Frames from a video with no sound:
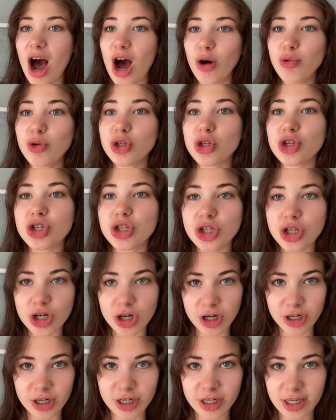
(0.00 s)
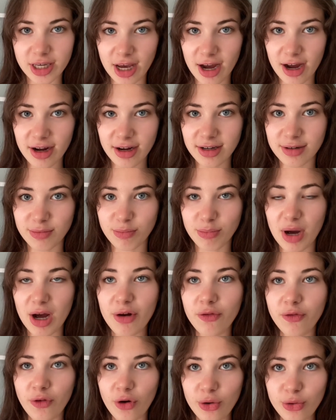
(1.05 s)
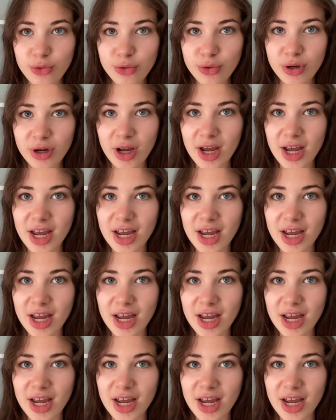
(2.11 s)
I was shook, yeah? My phone